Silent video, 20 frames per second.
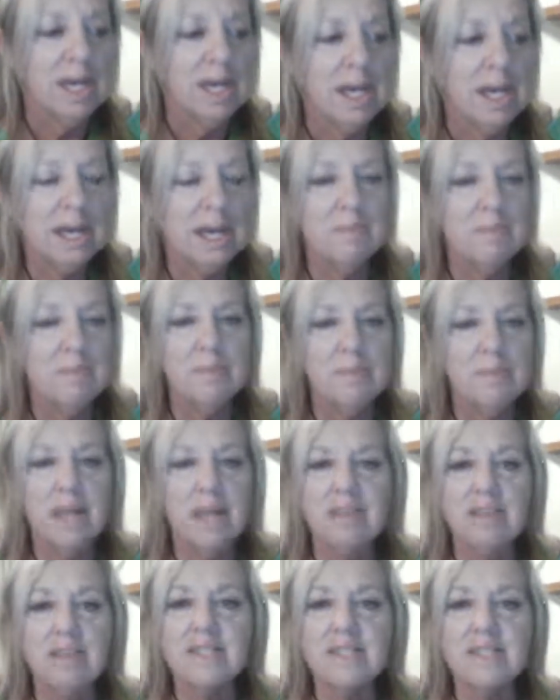
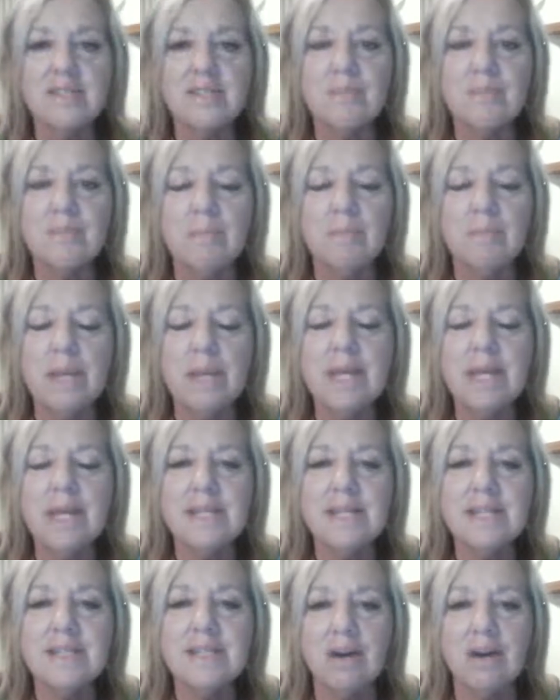Being
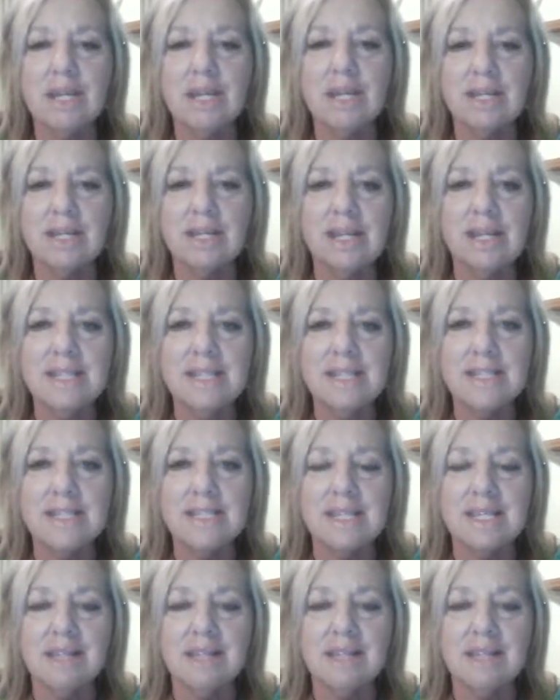psychic is